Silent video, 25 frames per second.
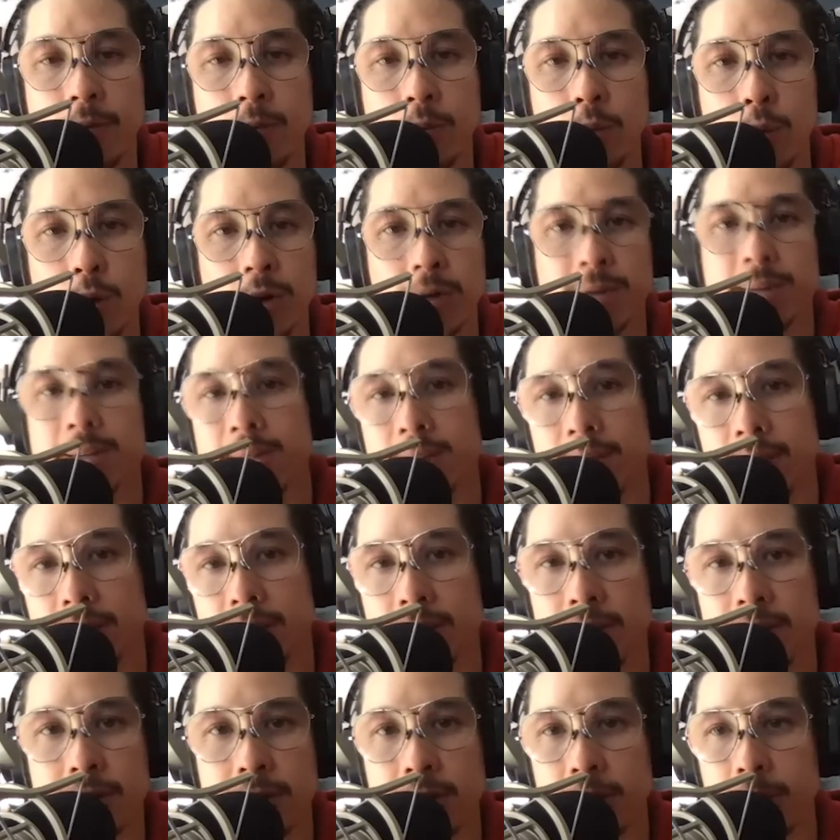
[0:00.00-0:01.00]
your work is at a
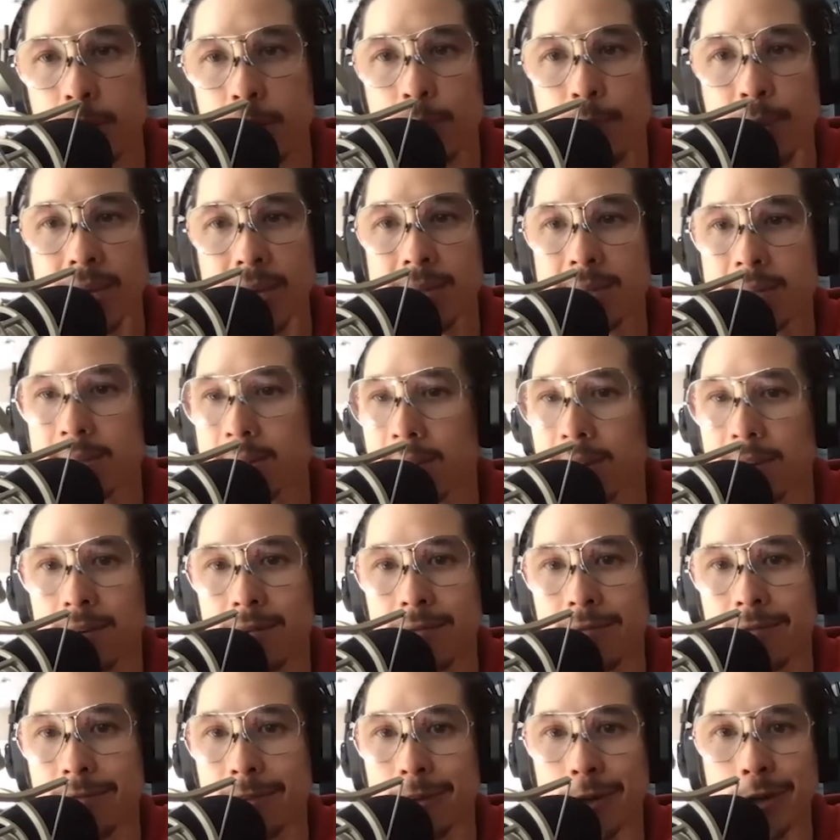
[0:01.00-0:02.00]
certain baseline
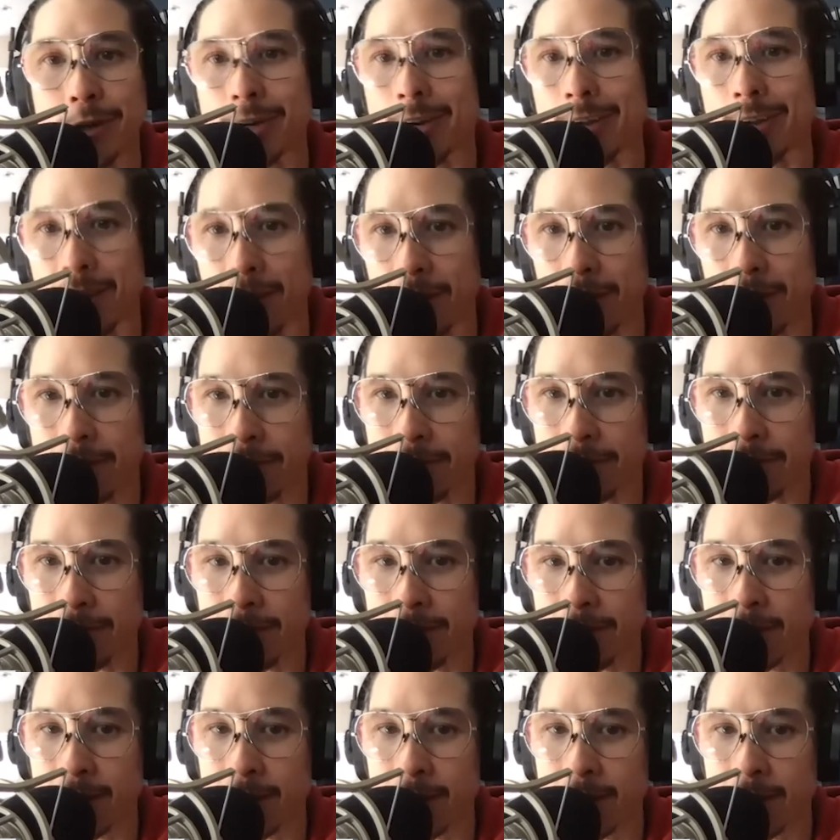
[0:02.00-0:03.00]
of good
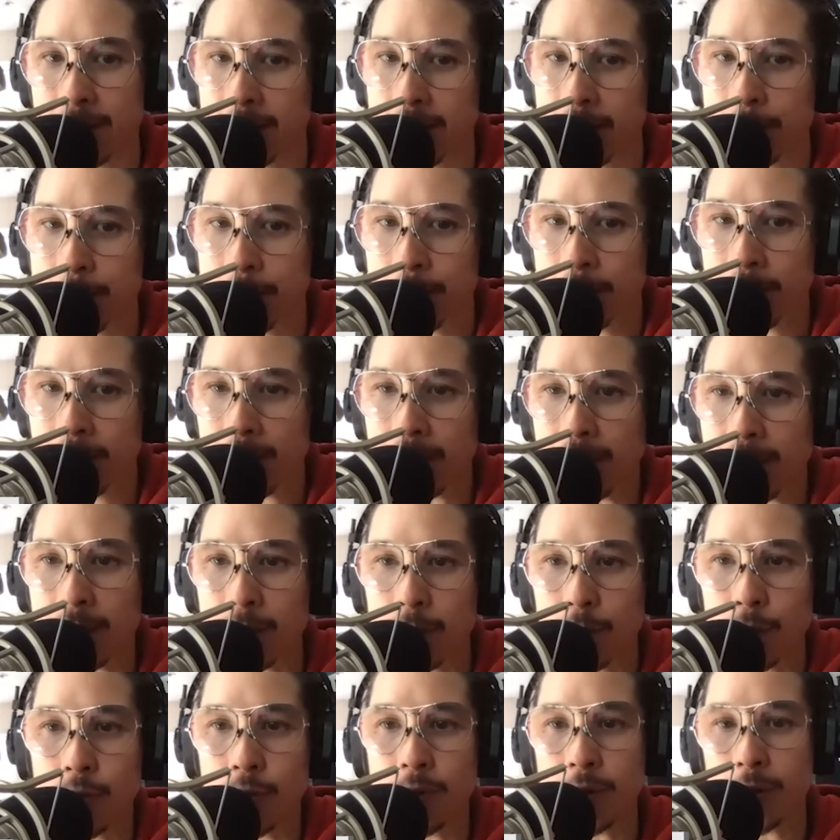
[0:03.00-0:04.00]
enough, yeah,
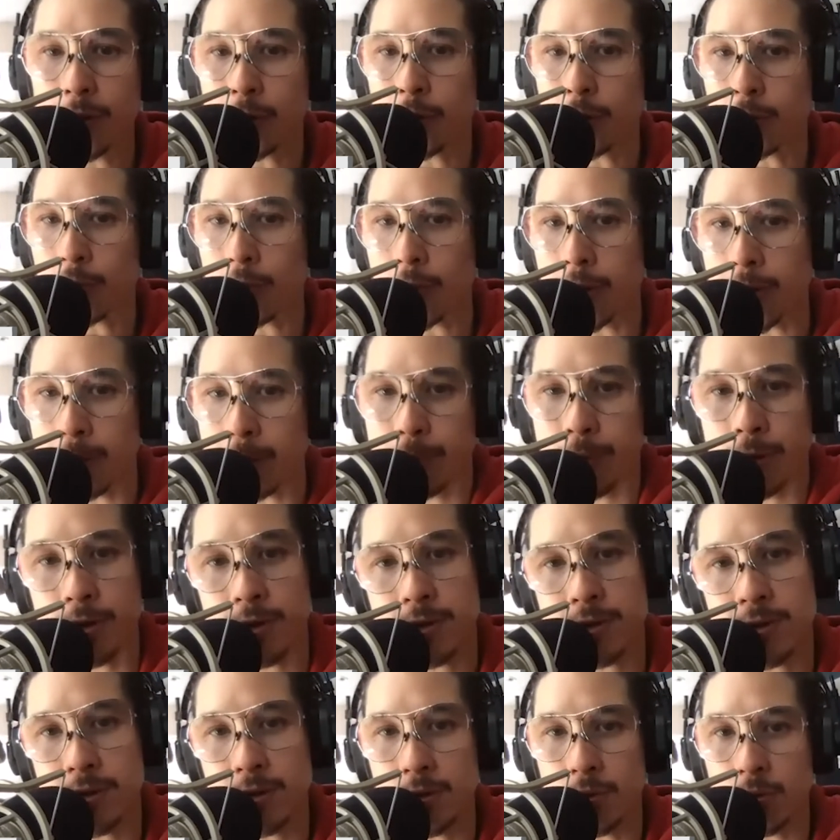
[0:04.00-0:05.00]
and you're a great
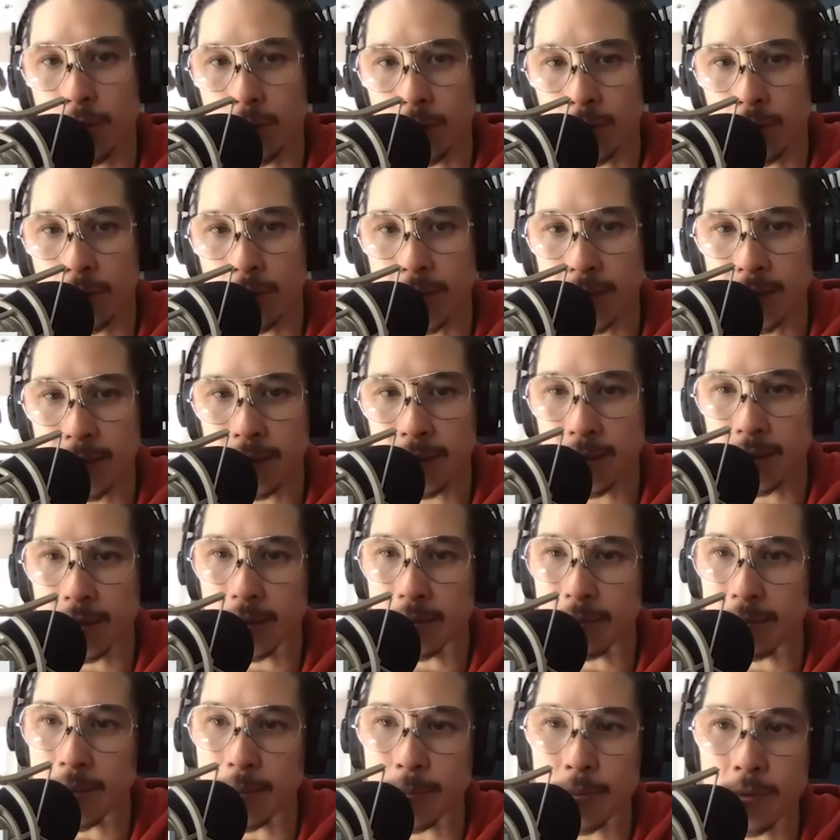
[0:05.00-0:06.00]
person to work with,
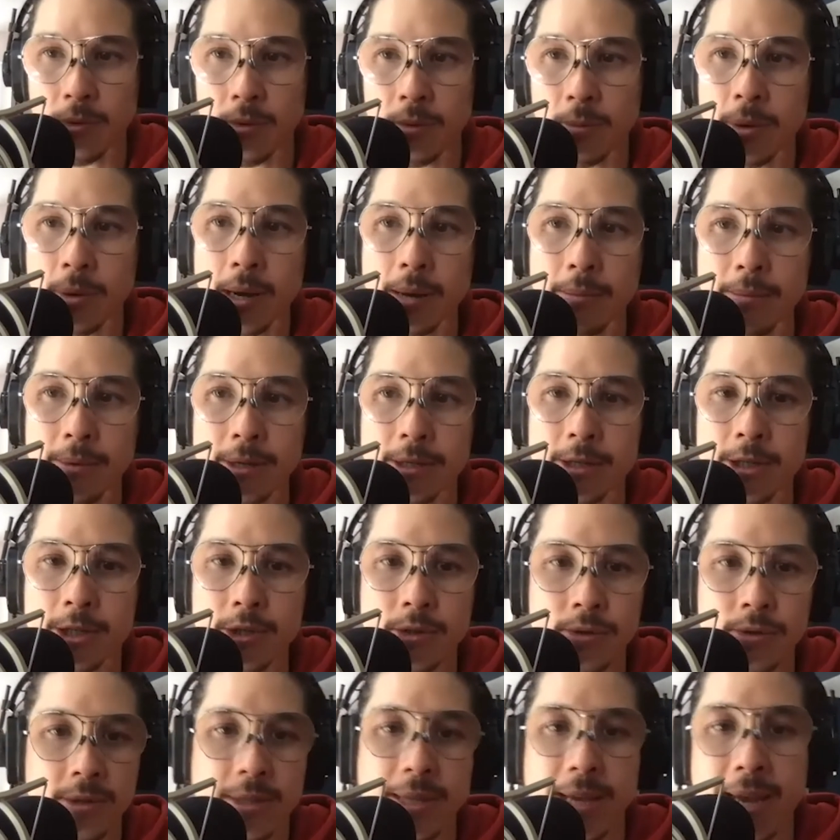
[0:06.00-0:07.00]
people will probably
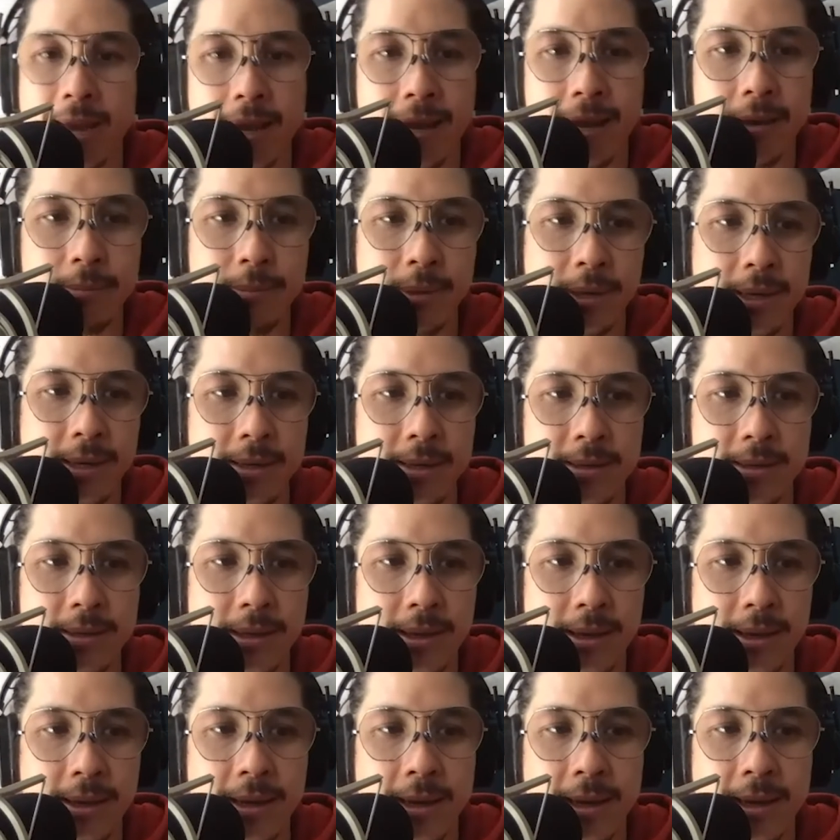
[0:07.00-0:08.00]
choose that because
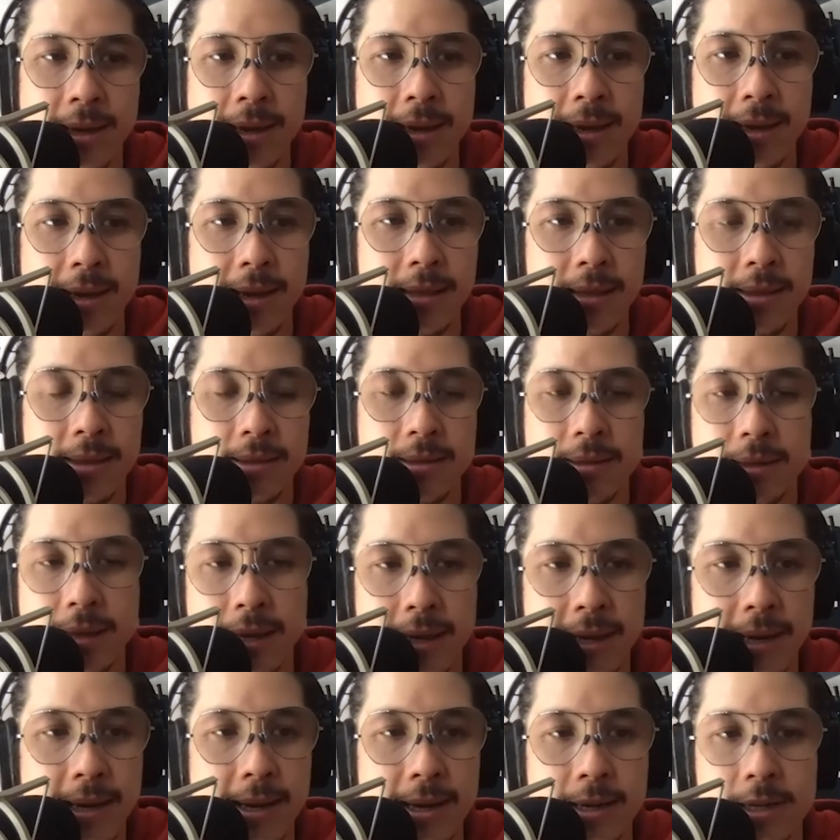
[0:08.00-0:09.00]
like at this
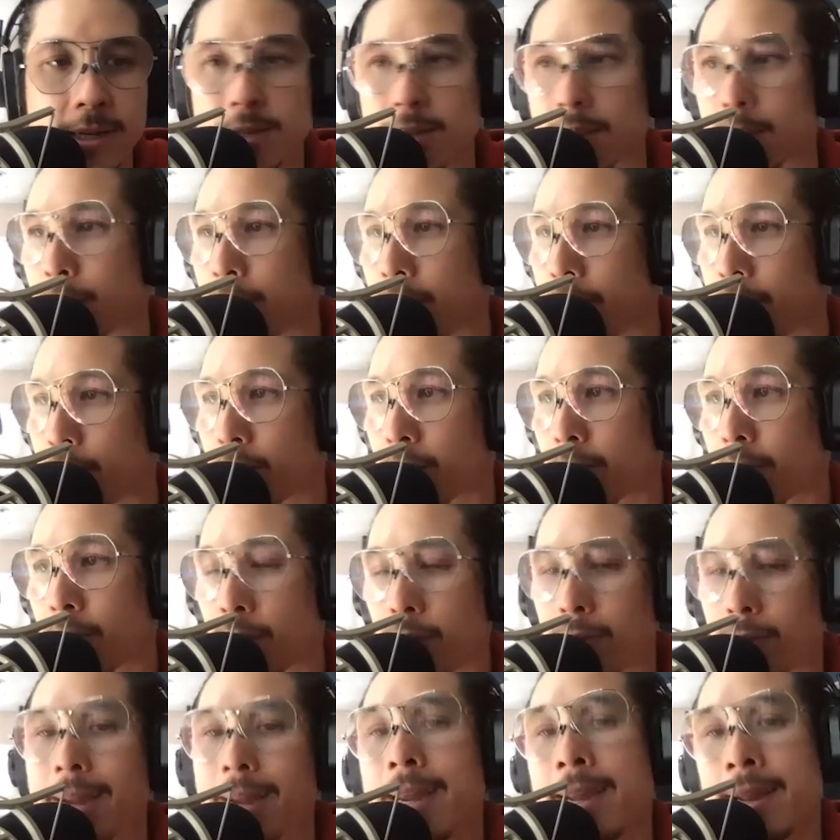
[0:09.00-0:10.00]
day and age, like people are
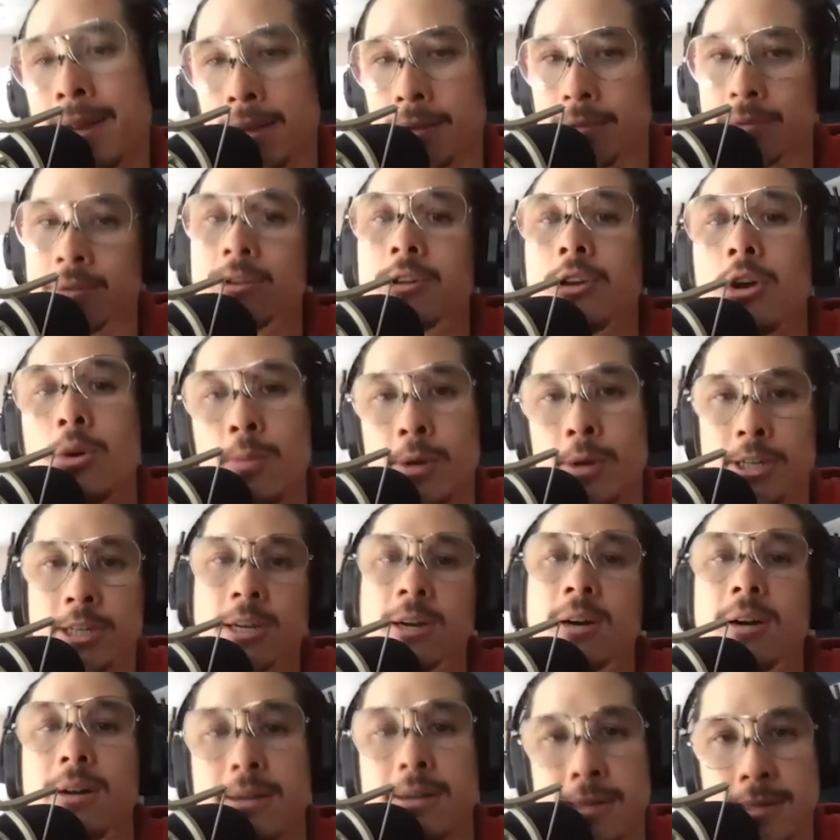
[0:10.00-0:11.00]
cranking out so much
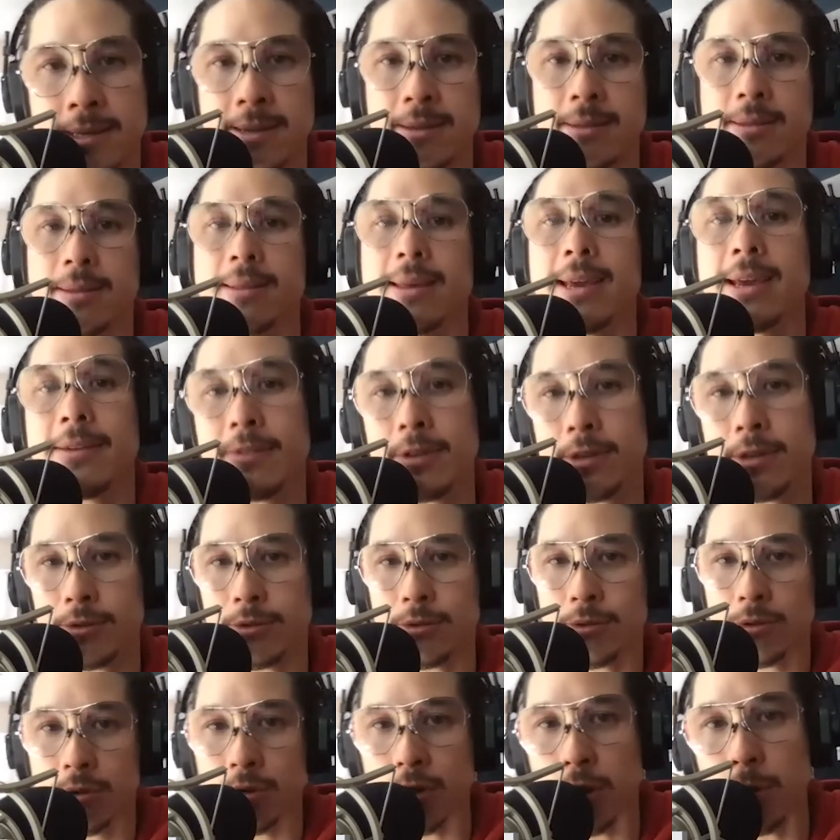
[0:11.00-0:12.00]
content they have to
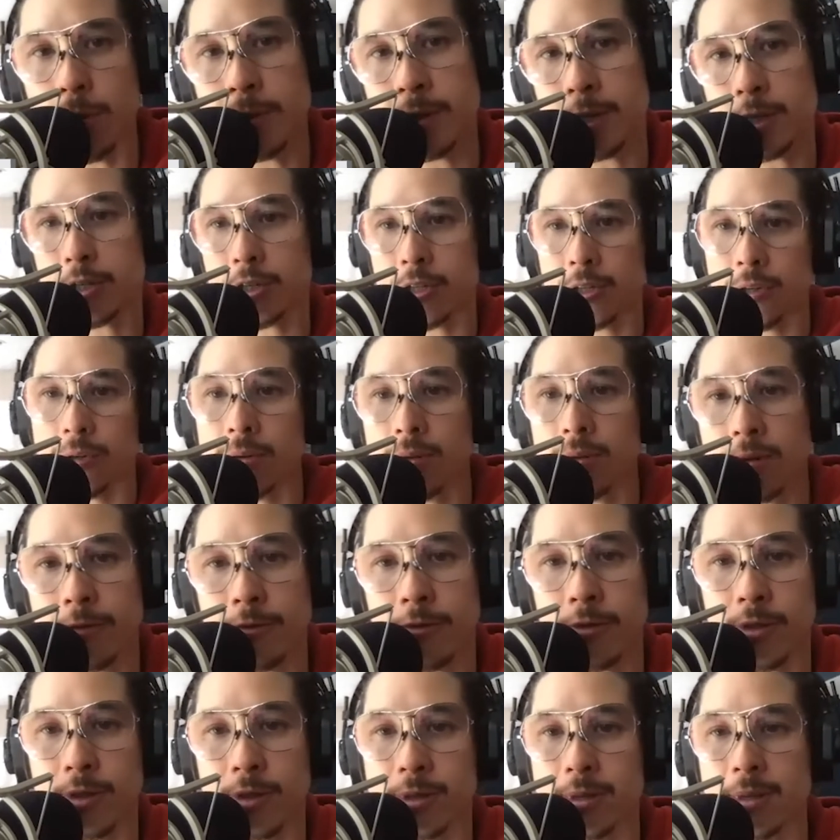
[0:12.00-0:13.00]
do so many shoots
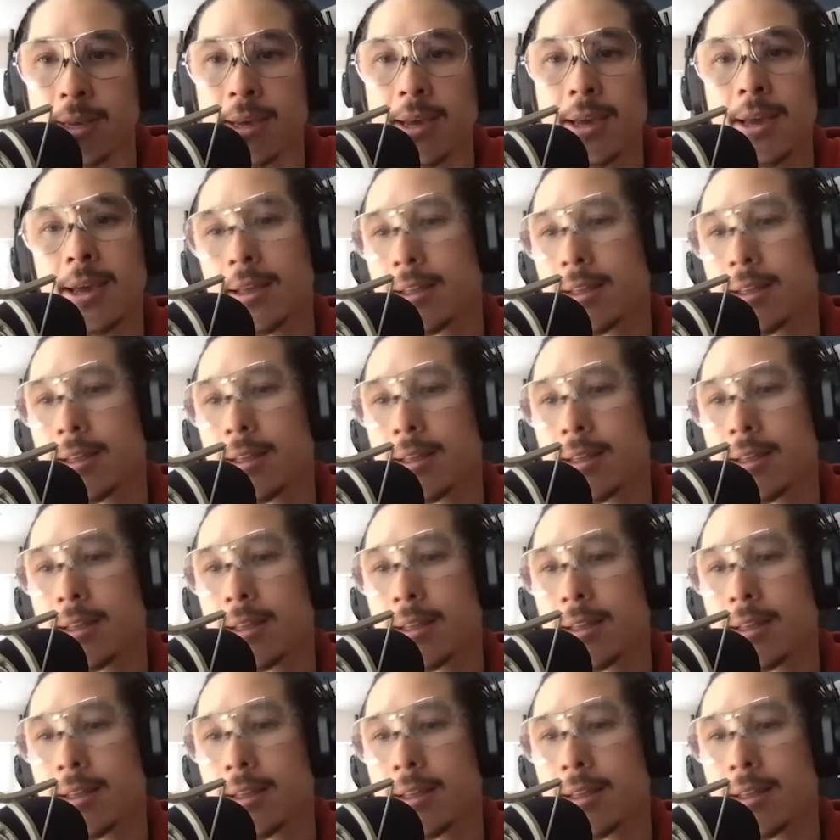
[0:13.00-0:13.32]
for this.